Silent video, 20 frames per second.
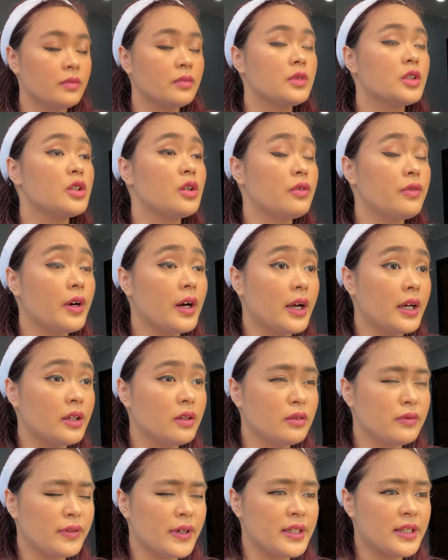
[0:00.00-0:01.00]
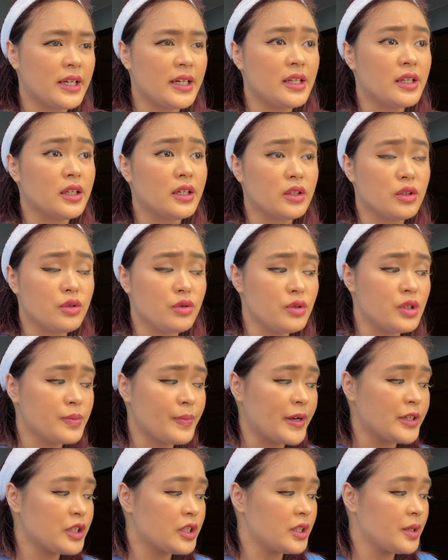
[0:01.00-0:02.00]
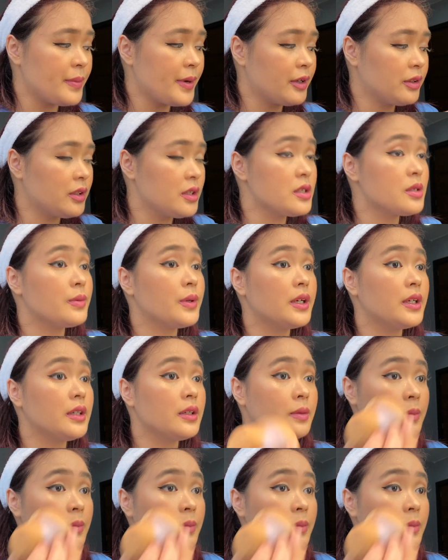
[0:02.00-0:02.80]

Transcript: So far, I don't find anything too special about this one.